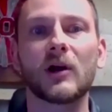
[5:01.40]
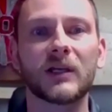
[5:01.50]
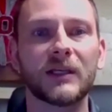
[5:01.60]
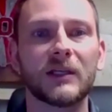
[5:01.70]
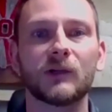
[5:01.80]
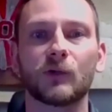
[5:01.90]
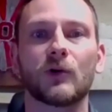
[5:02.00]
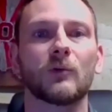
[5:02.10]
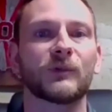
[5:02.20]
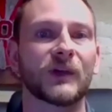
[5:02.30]
car keys or
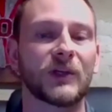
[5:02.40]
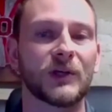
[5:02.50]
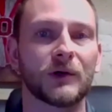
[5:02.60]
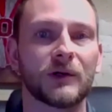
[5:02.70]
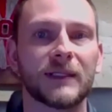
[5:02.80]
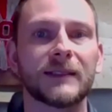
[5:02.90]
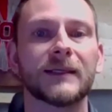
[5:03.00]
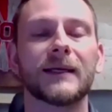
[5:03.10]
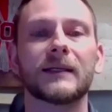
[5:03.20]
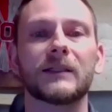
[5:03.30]
home security,
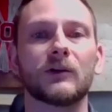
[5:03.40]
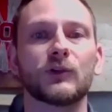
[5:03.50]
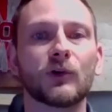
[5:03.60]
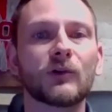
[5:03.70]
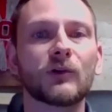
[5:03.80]
your